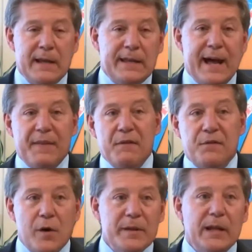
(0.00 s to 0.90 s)
Now, that
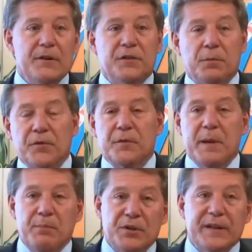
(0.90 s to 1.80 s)
formulary is supposed to
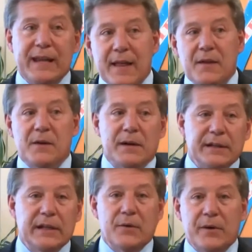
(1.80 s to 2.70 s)
be put together,
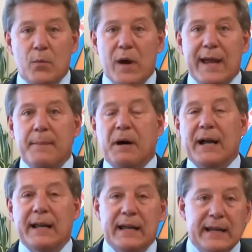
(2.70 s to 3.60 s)
in a way
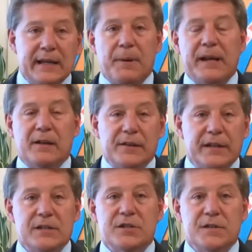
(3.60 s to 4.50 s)
by independent
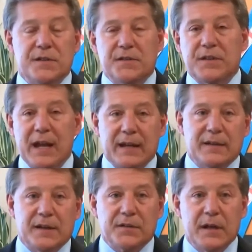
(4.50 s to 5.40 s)
clinicians and
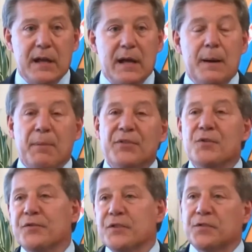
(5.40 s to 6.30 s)
scientists, but
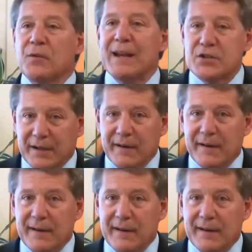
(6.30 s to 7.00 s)
there's discretion.